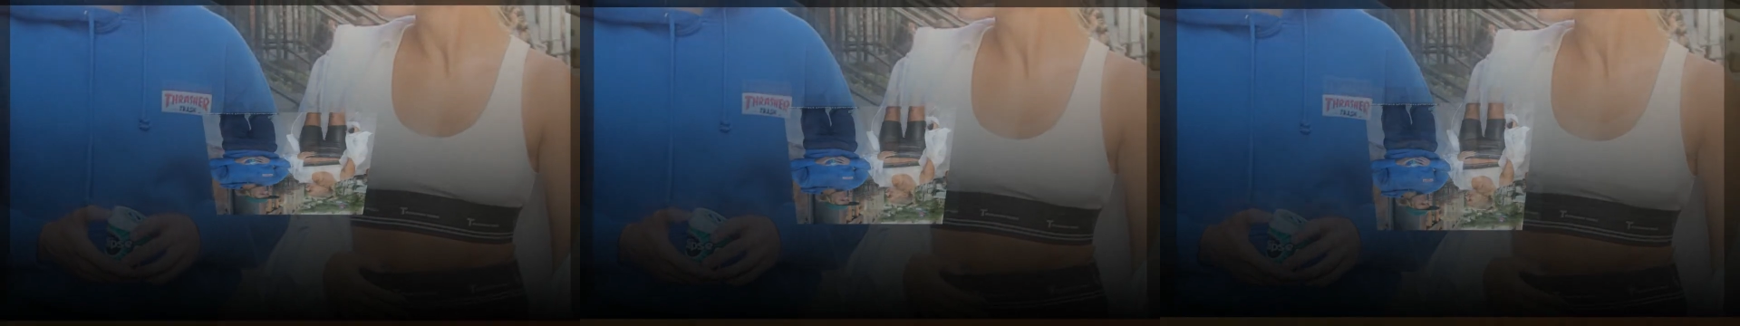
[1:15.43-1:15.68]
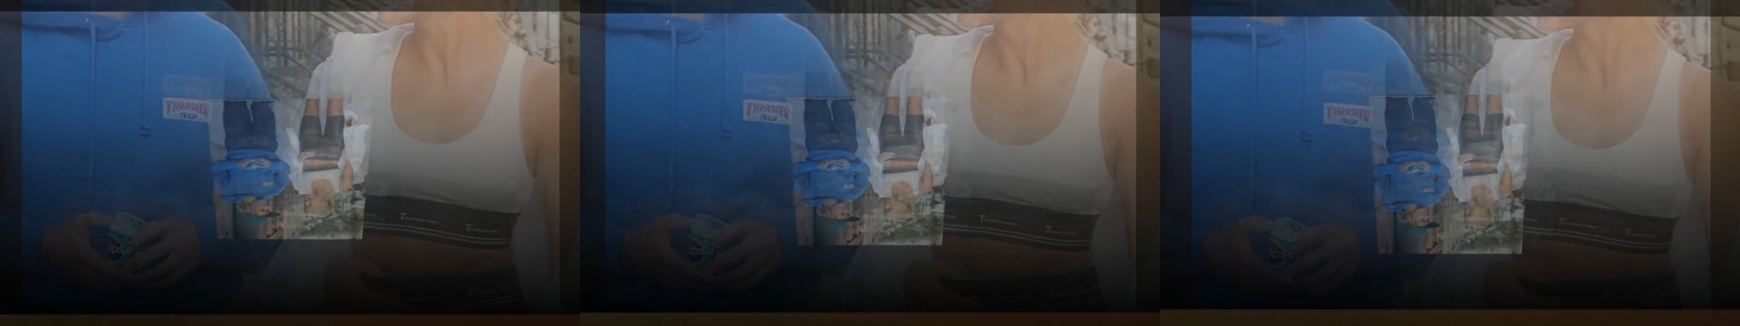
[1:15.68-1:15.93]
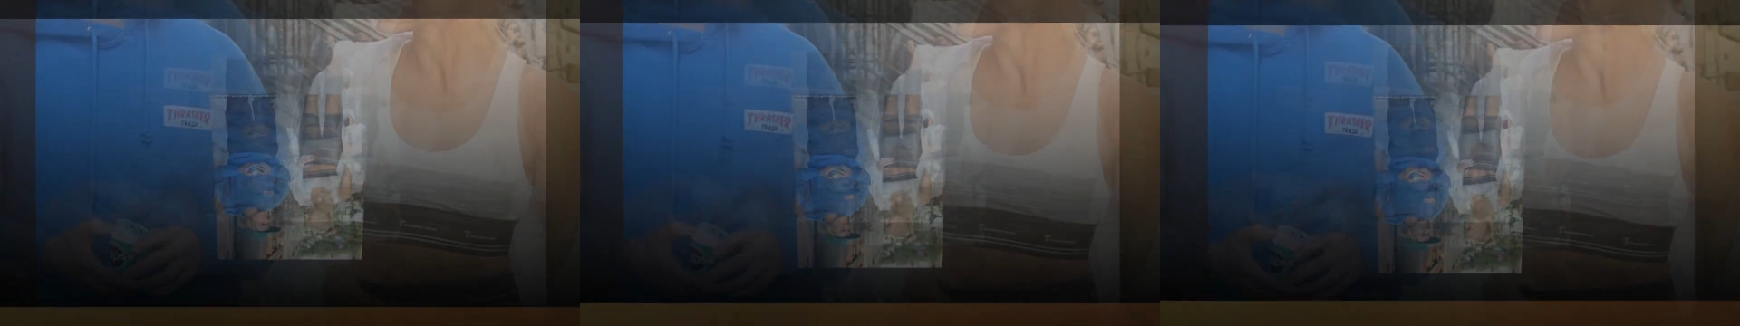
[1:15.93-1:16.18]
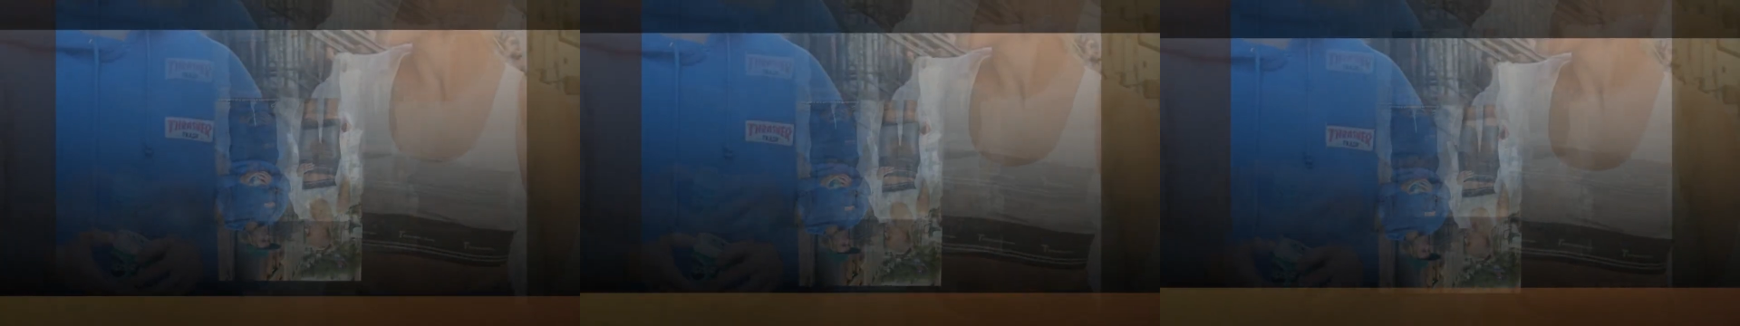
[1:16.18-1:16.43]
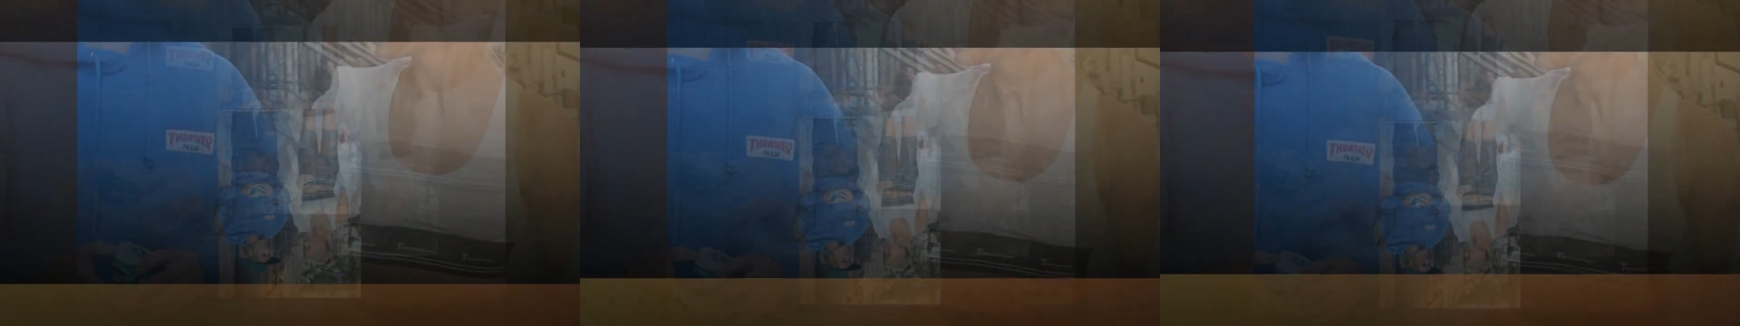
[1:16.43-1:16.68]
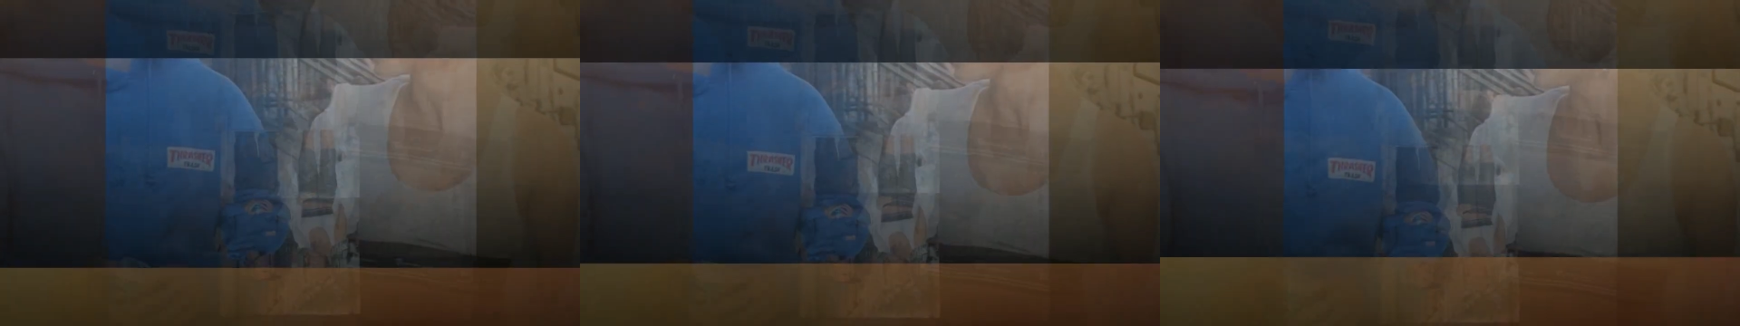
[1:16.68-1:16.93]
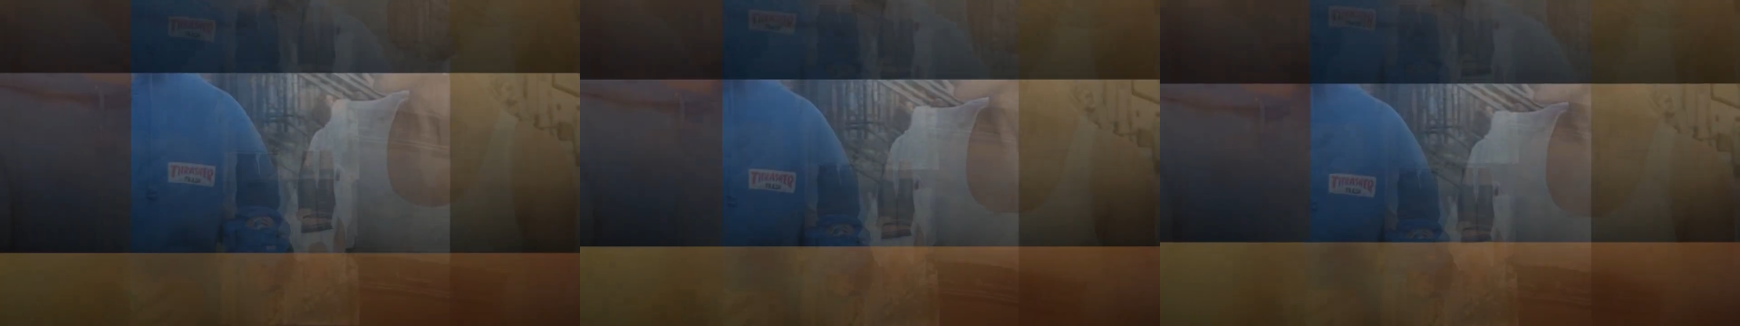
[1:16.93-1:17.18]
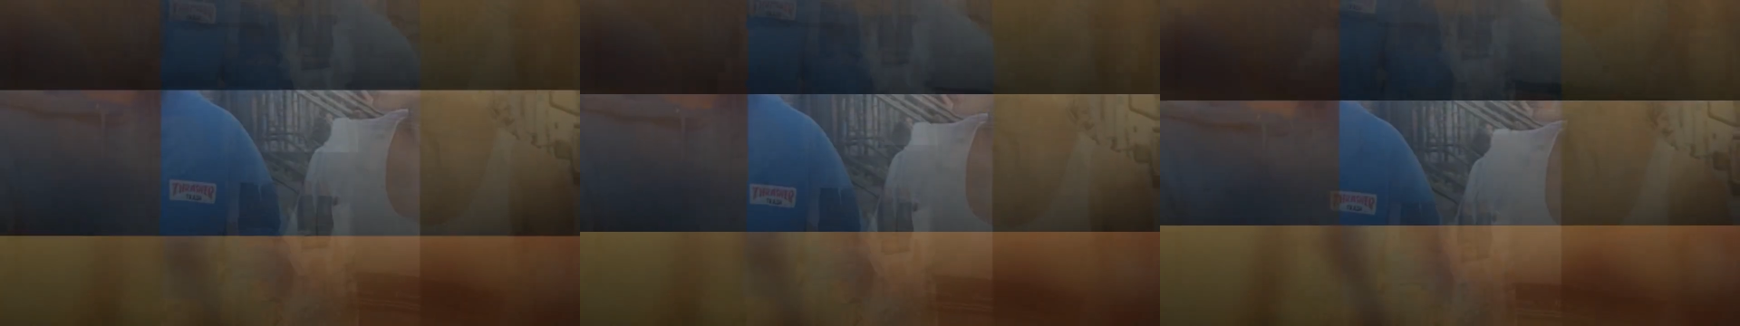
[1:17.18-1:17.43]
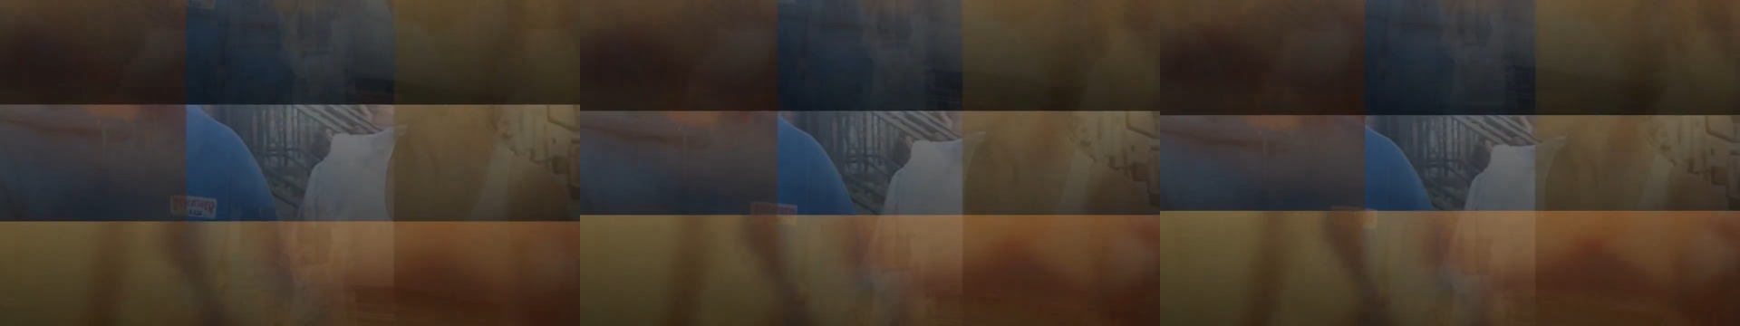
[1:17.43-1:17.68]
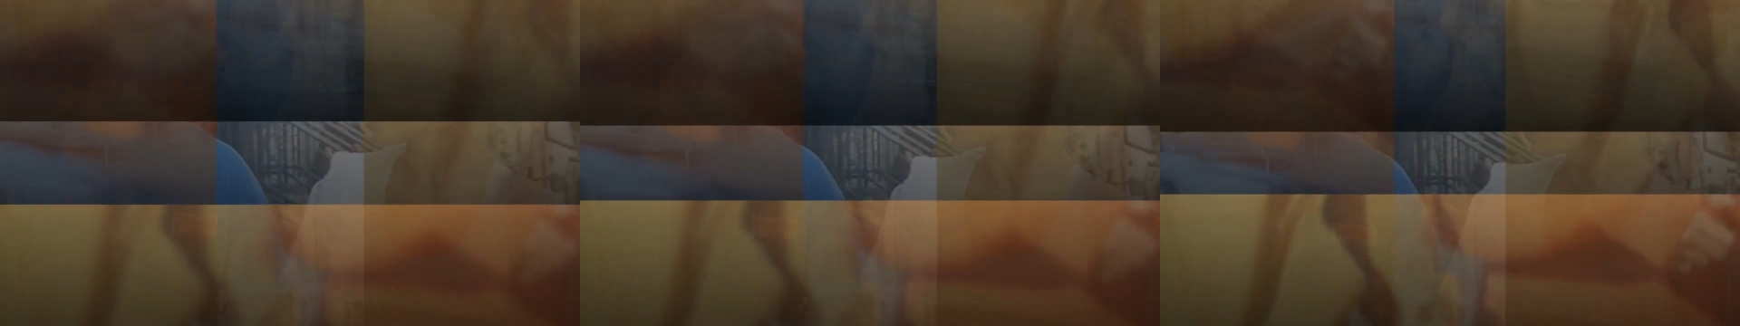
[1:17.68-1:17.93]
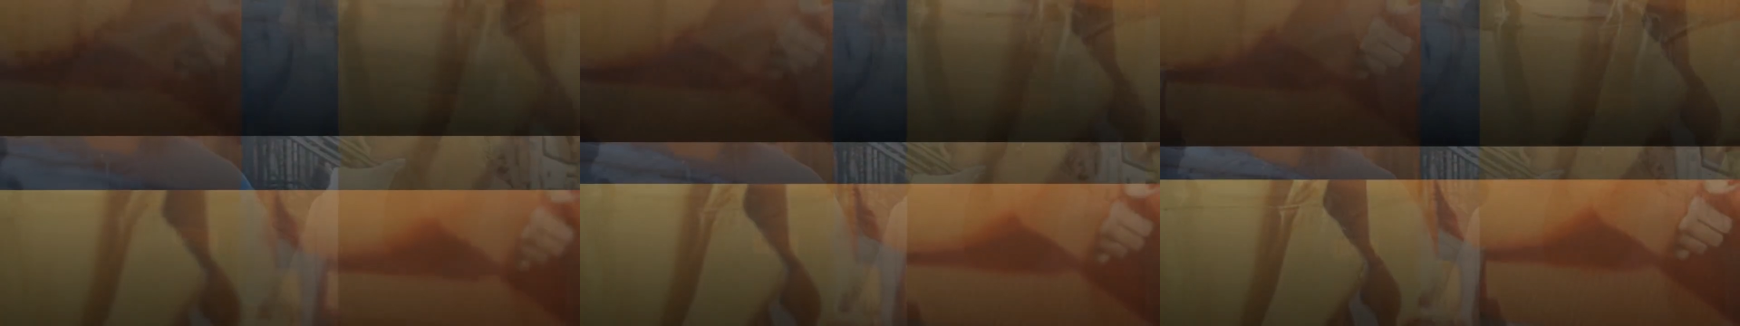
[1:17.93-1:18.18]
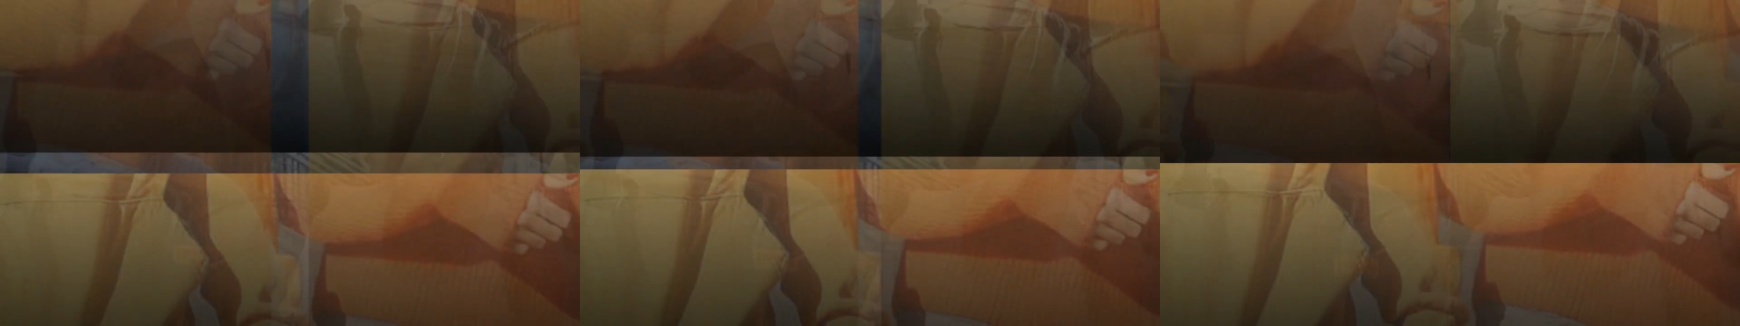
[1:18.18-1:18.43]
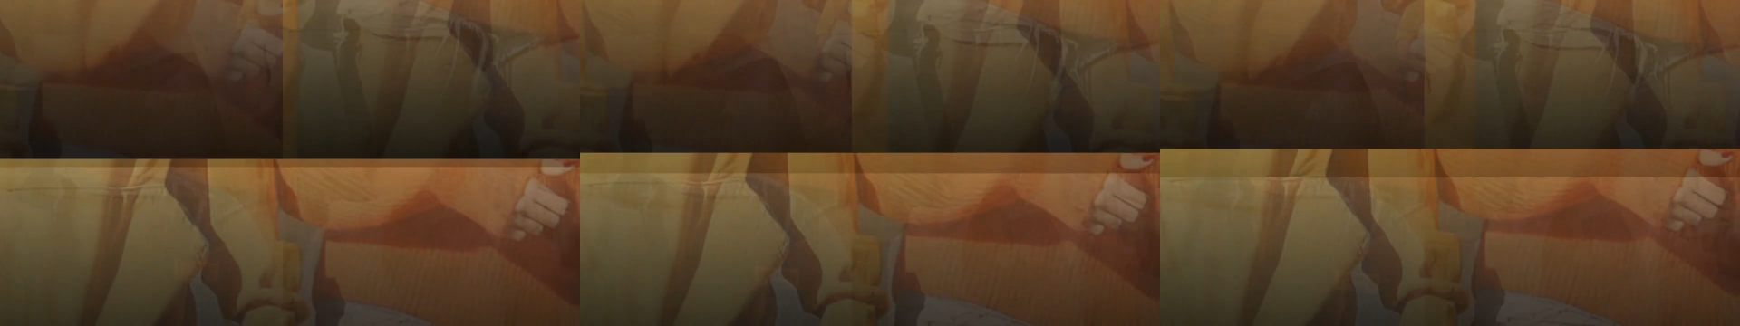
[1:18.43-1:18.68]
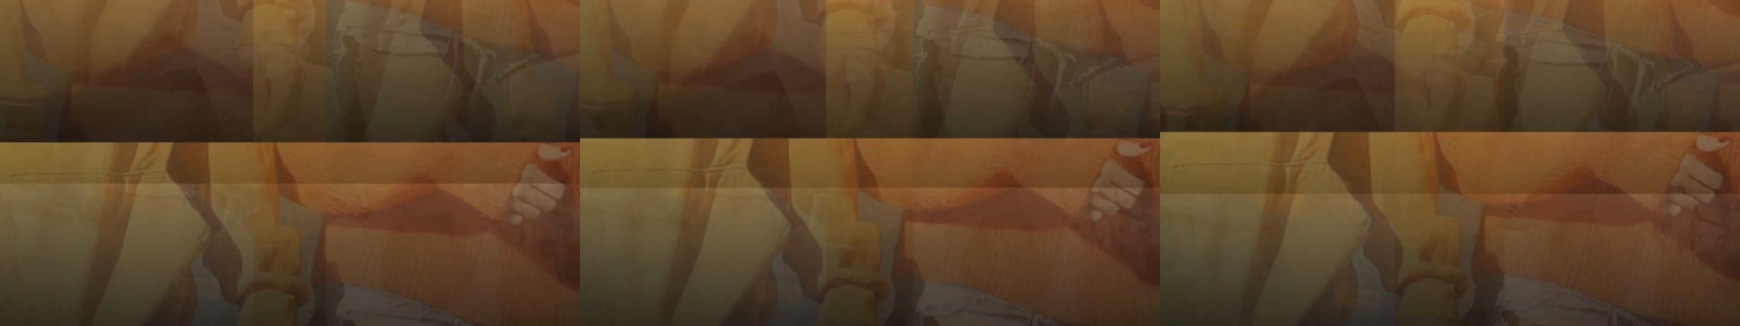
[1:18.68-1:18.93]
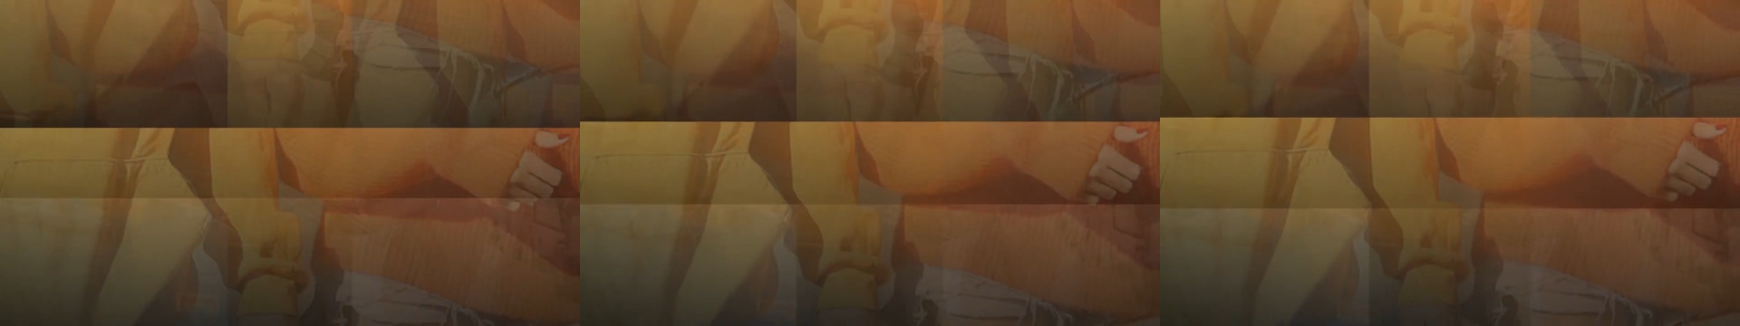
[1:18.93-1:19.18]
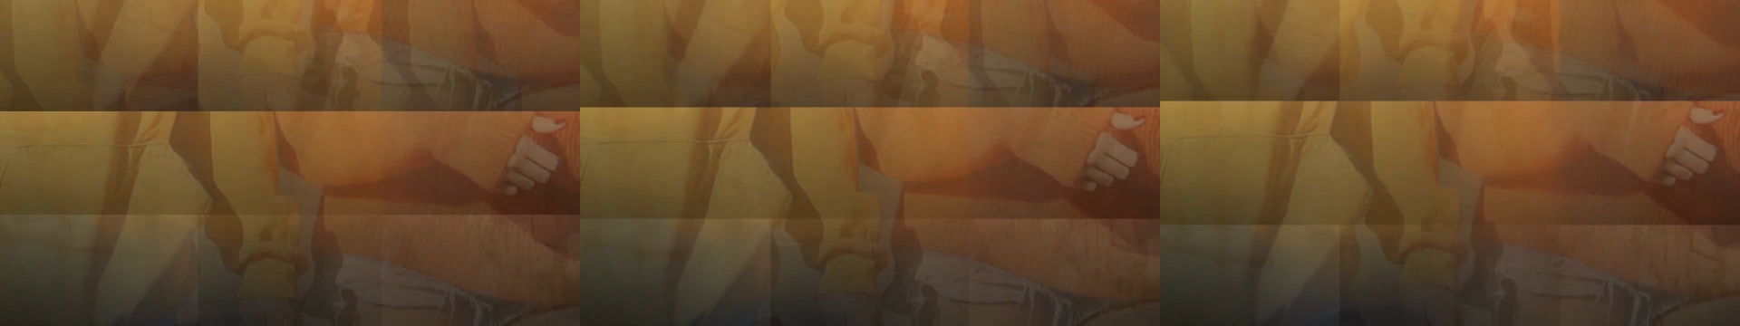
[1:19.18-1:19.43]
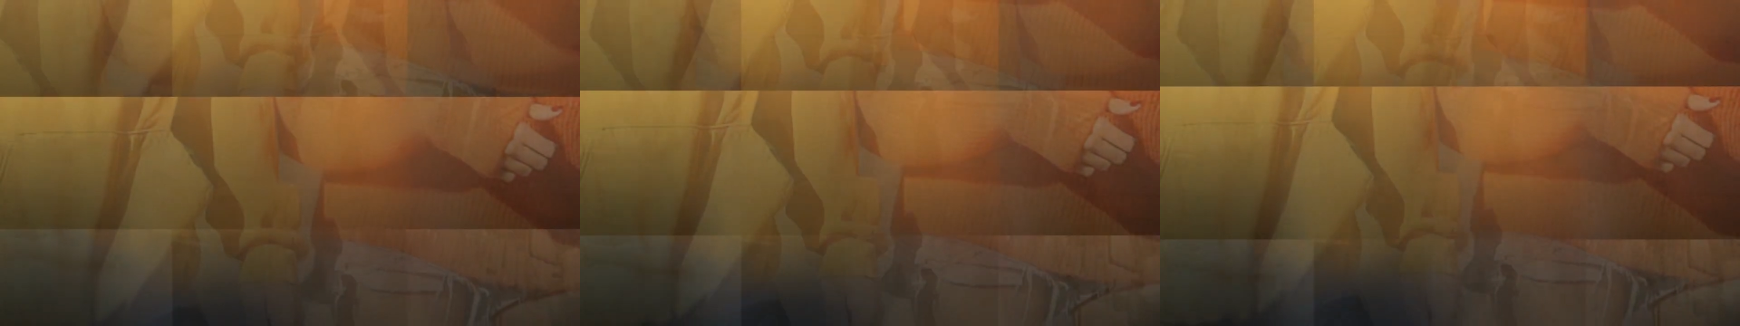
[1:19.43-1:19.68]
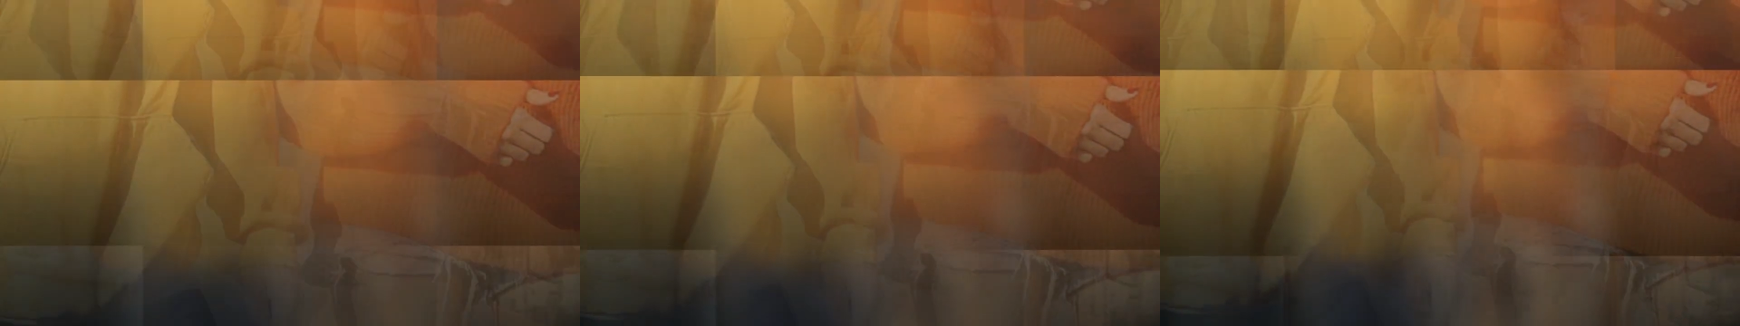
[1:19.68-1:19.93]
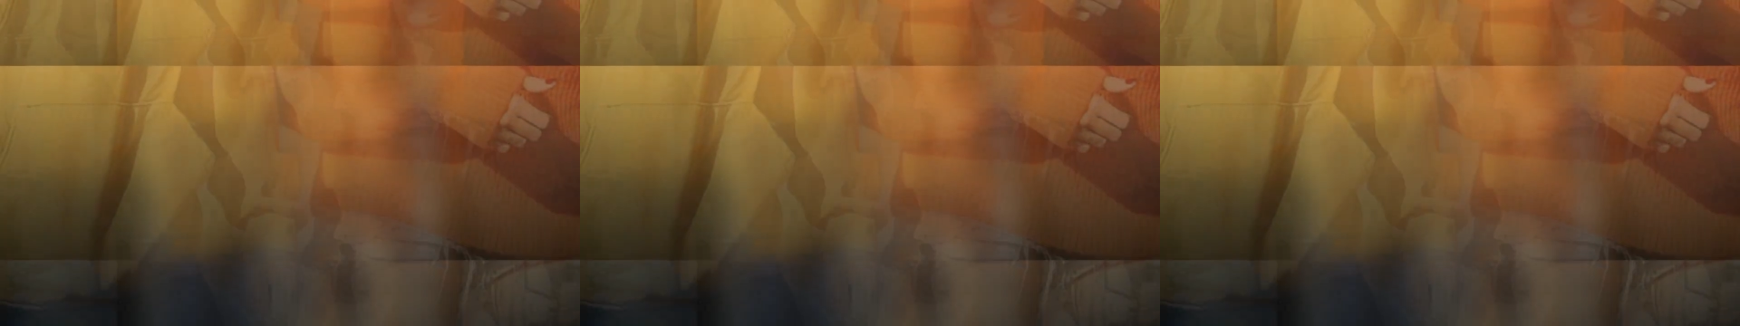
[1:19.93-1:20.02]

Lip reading: No face is visible, so there are no lips to read.